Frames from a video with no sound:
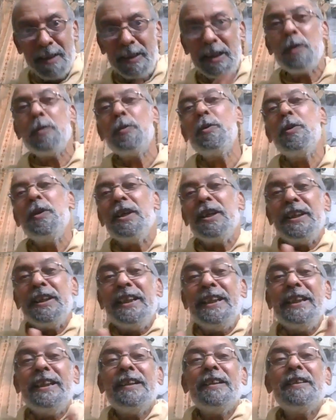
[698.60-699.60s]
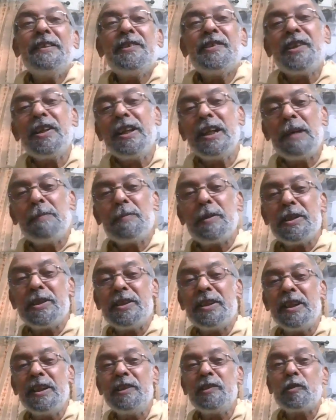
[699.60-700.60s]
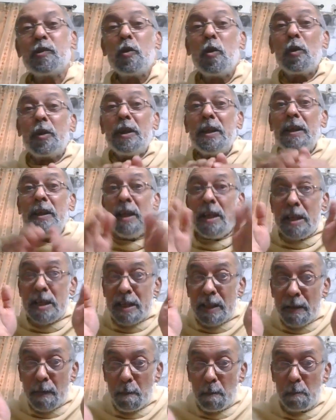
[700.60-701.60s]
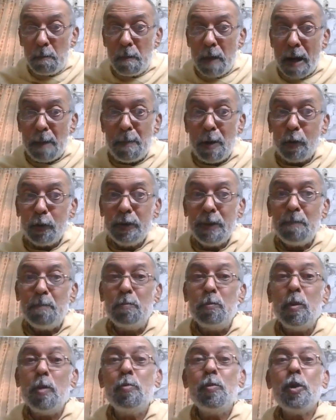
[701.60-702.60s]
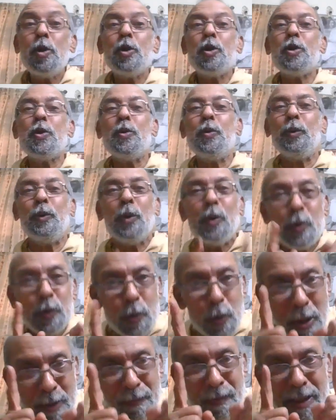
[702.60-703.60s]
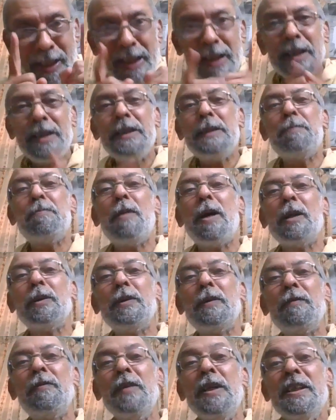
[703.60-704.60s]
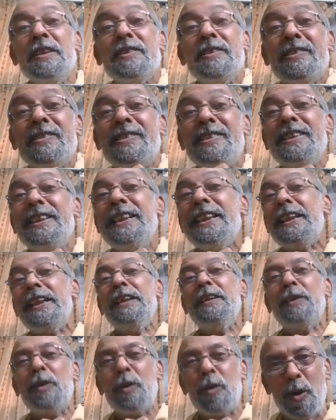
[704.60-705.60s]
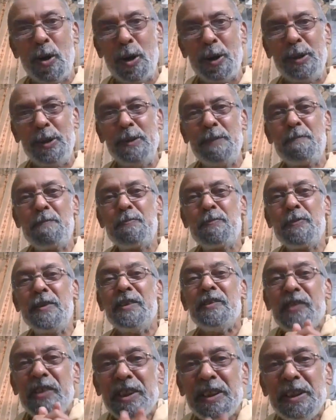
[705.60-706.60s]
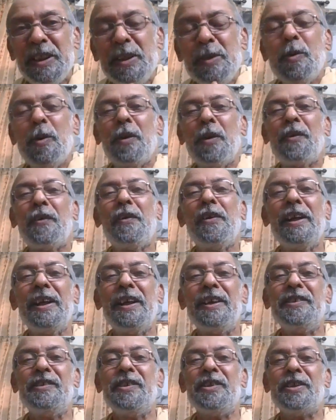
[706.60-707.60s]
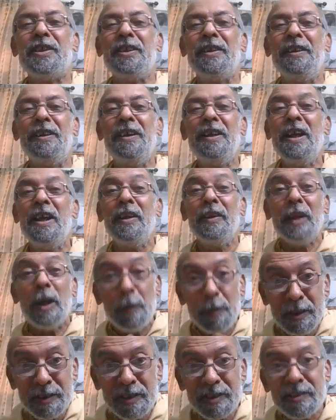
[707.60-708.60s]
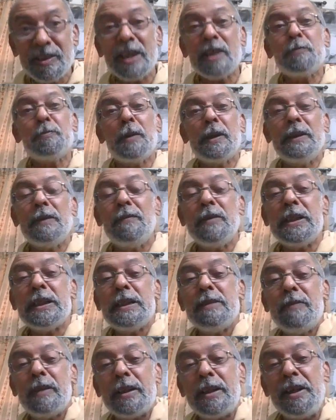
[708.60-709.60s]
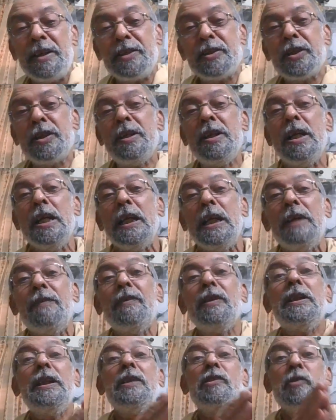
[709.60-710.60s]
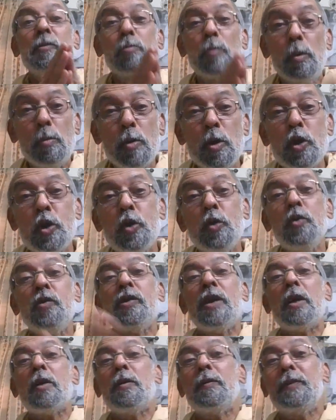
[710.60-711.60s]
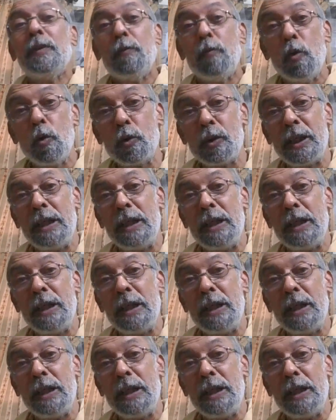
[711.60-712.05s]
Now here Sri Ramakrishna is talking about the Mumukshu, those who have taken the path of seeking the God, seeking God realization. Now he says as per the Vaishnava tradition, even these Mumukshus are of the four